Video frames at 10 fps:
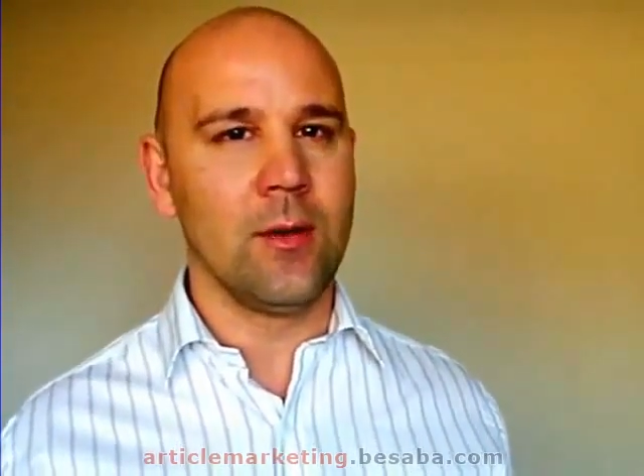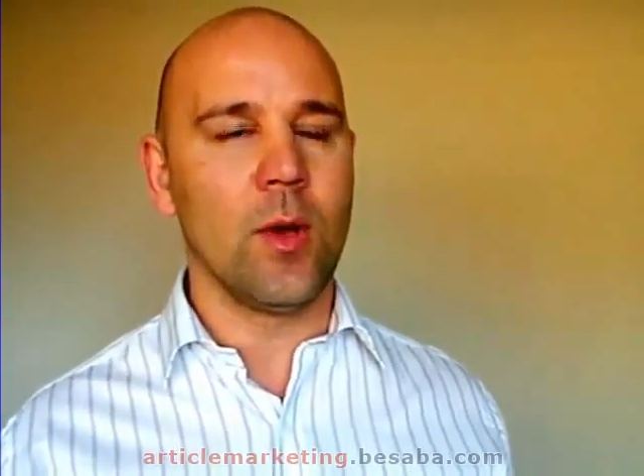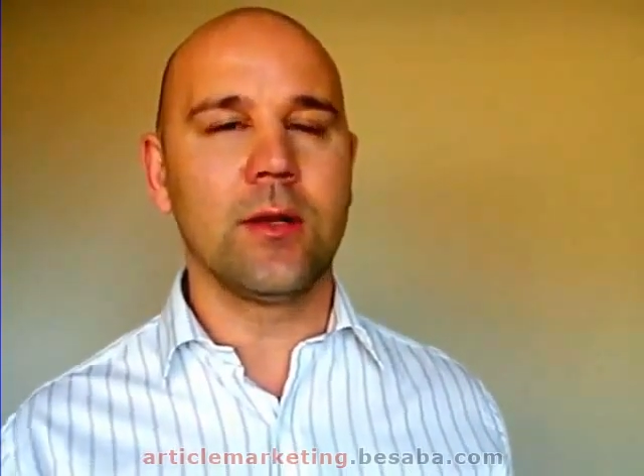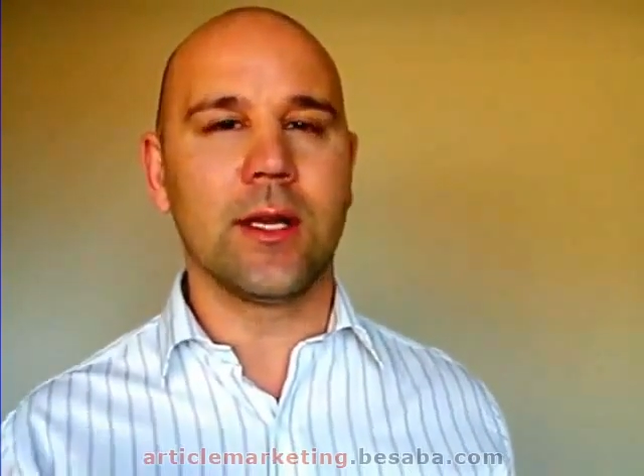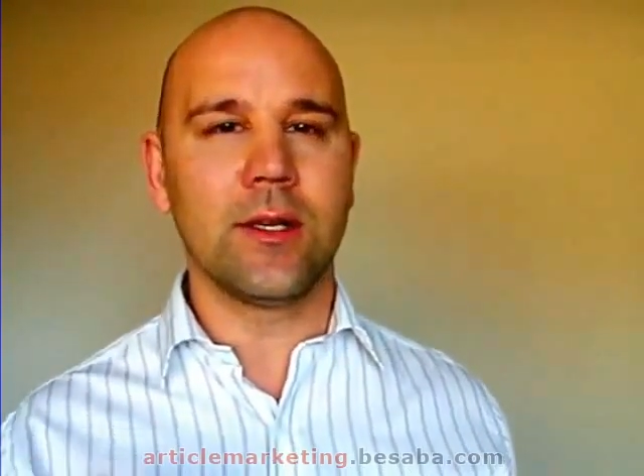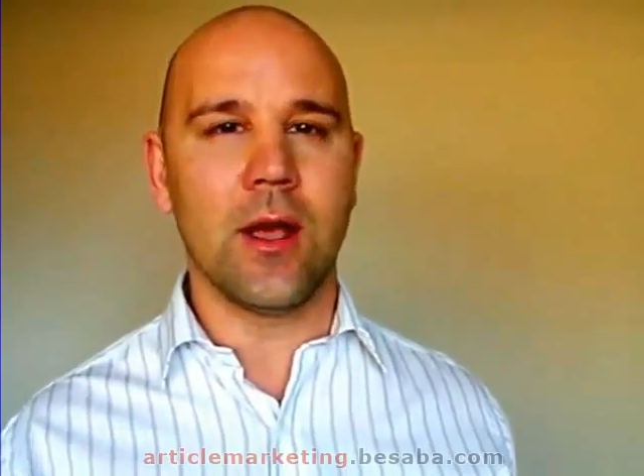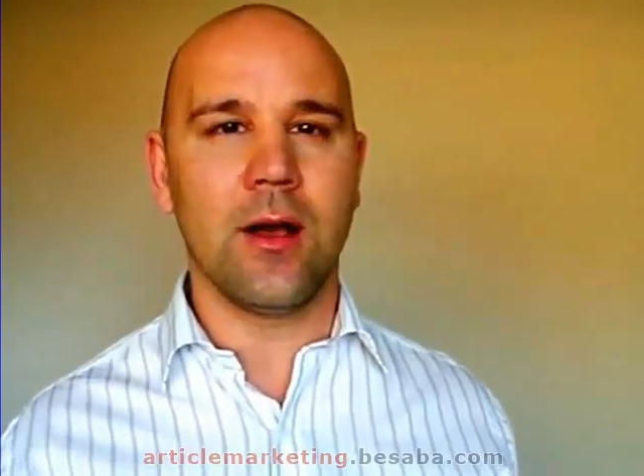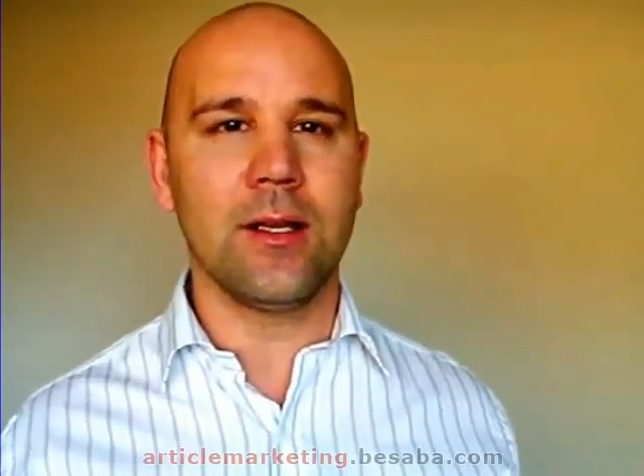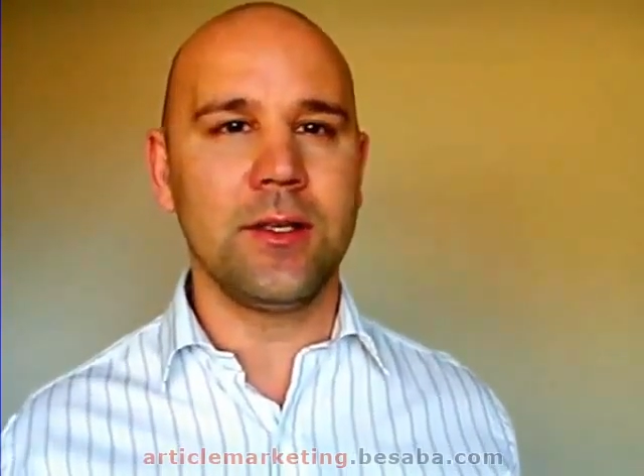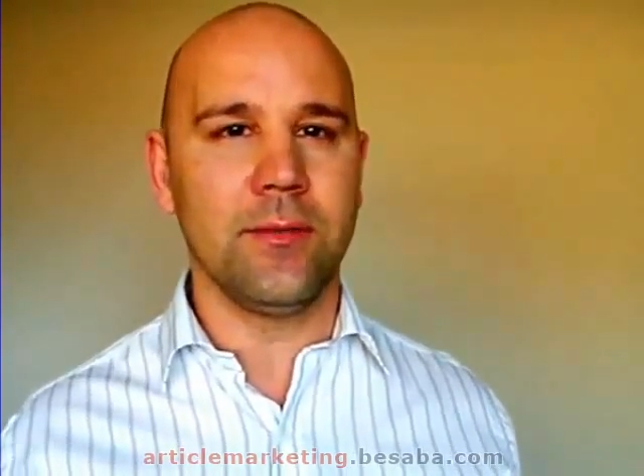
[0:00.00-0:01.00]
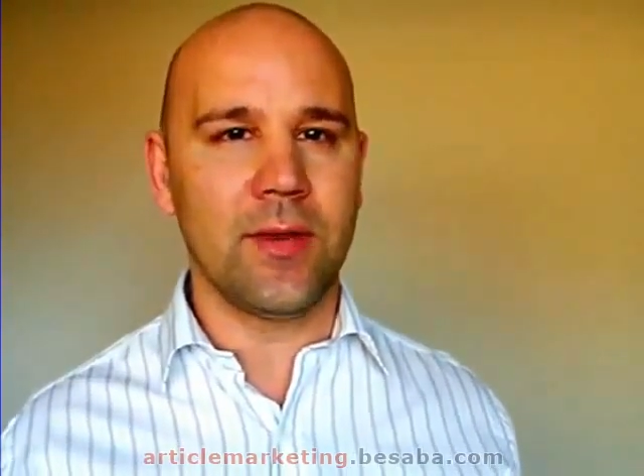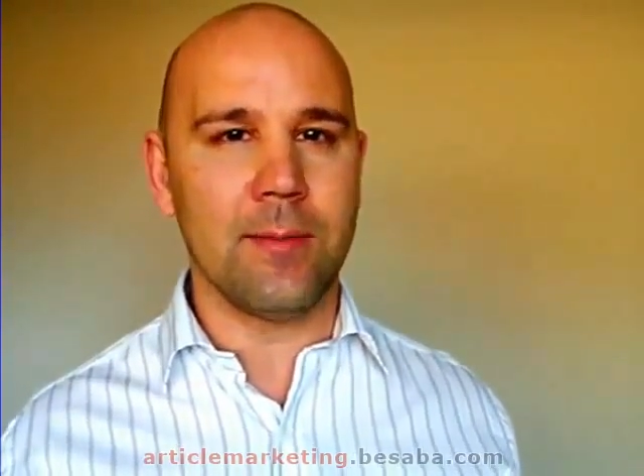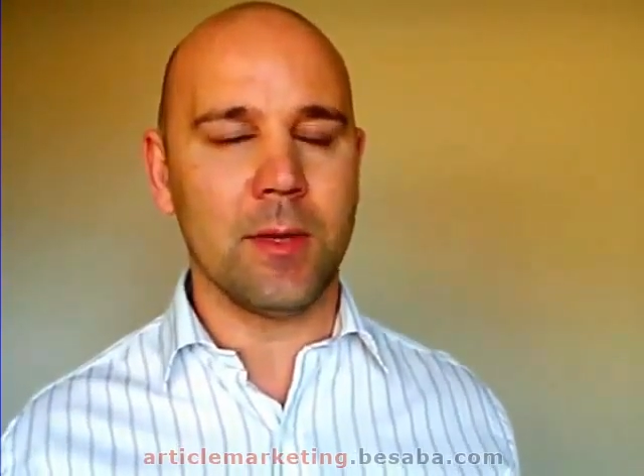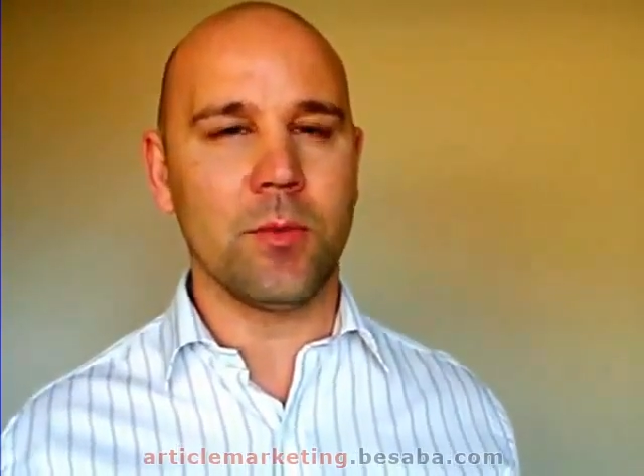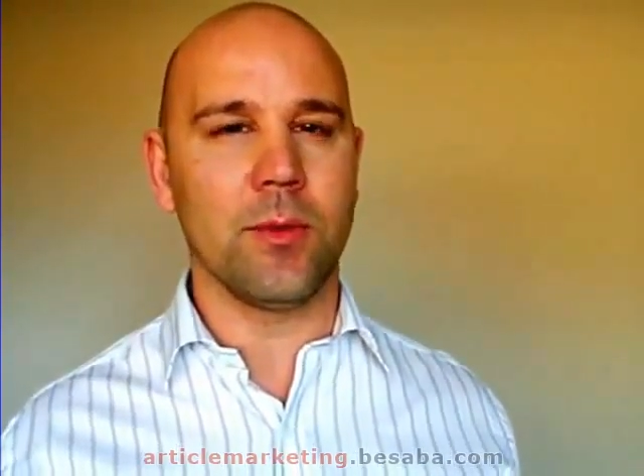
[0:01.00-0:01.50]
Well done, guys. You've
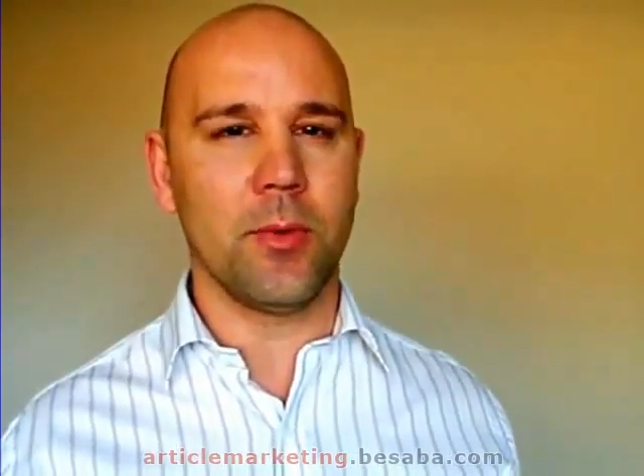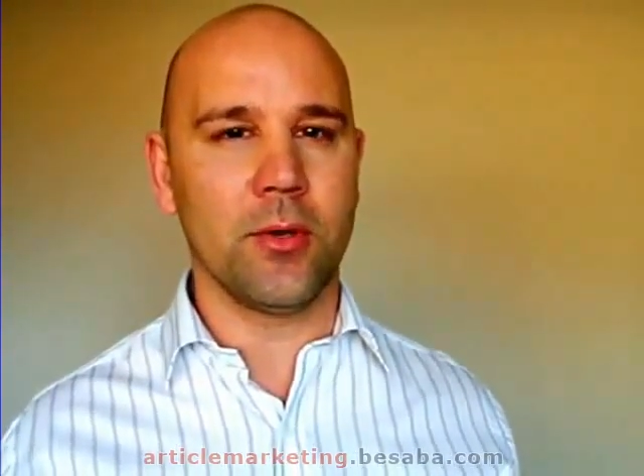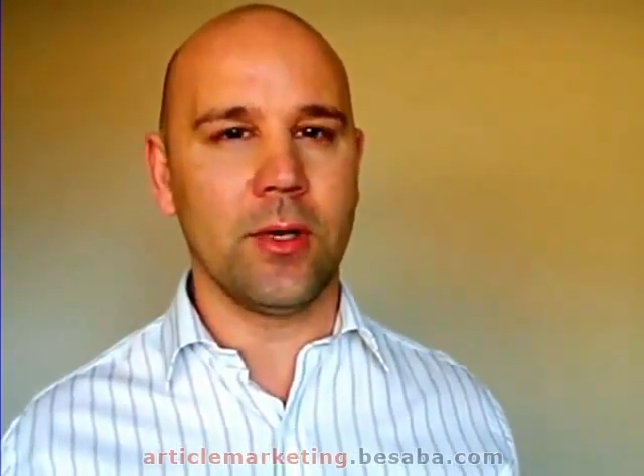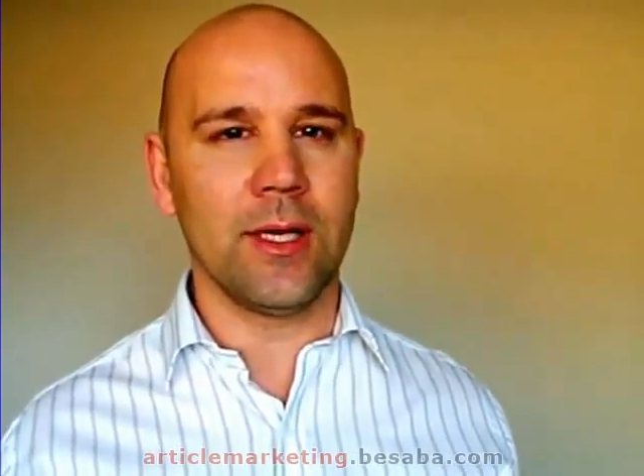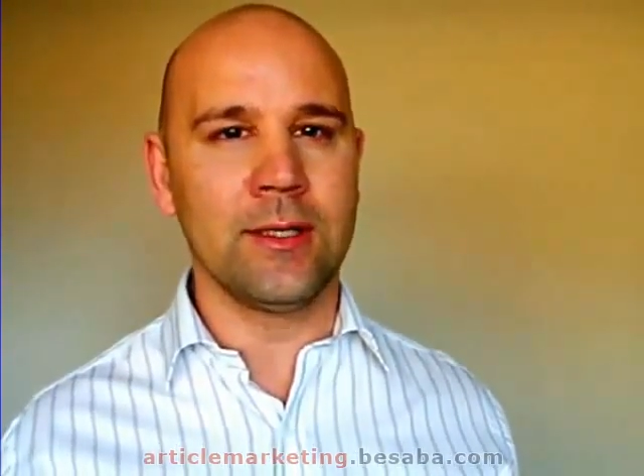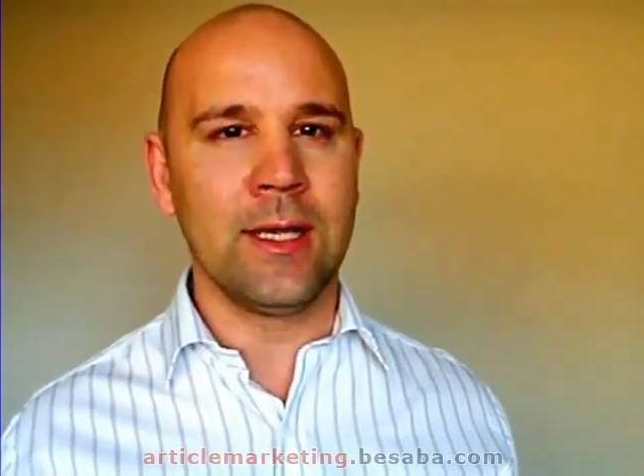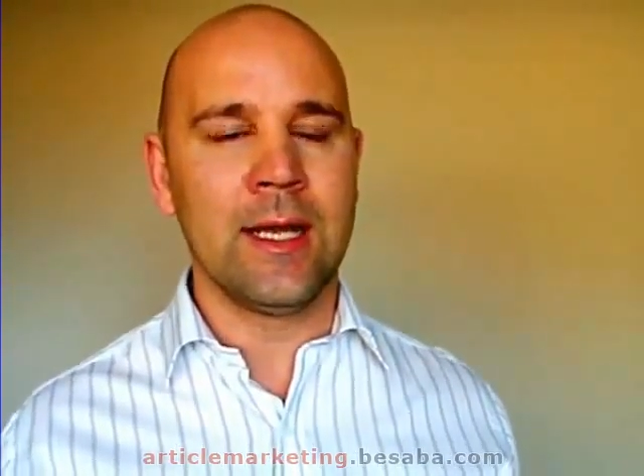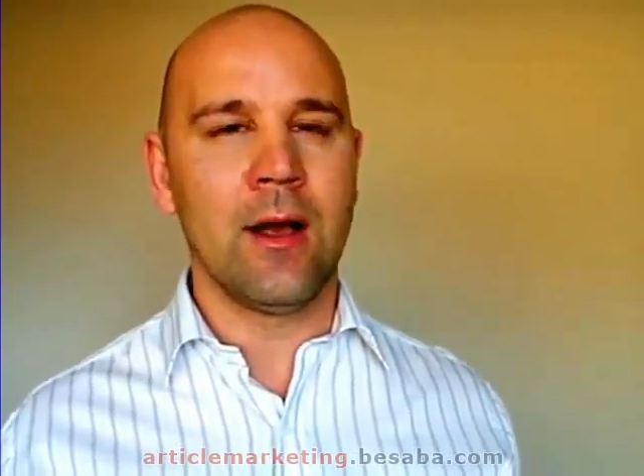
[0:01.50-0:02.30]
come up with a perler.